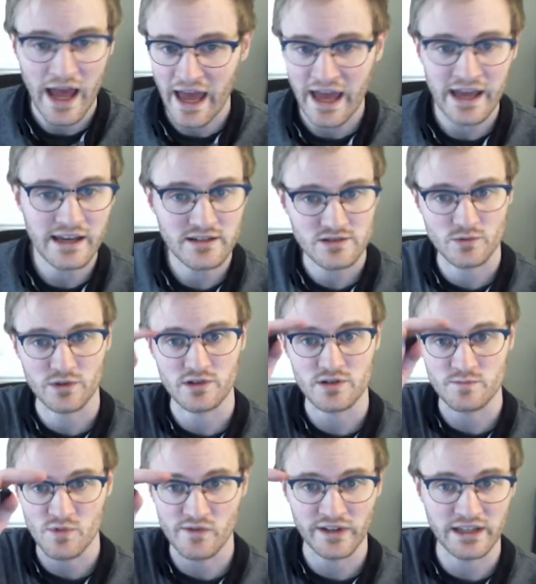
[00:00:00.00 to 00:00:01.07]
A, so we're
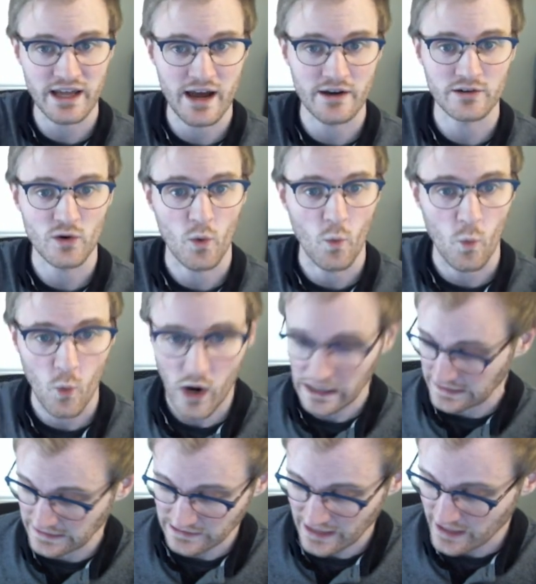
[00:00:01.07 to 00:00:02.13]
just moving down
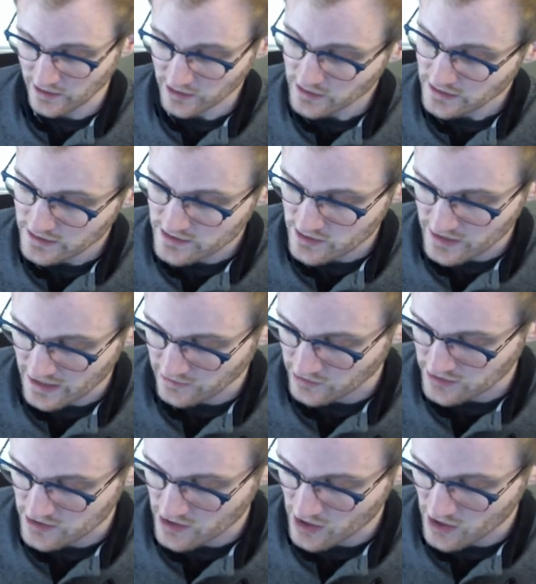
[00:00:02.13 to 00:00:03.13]
one letter, so that looks an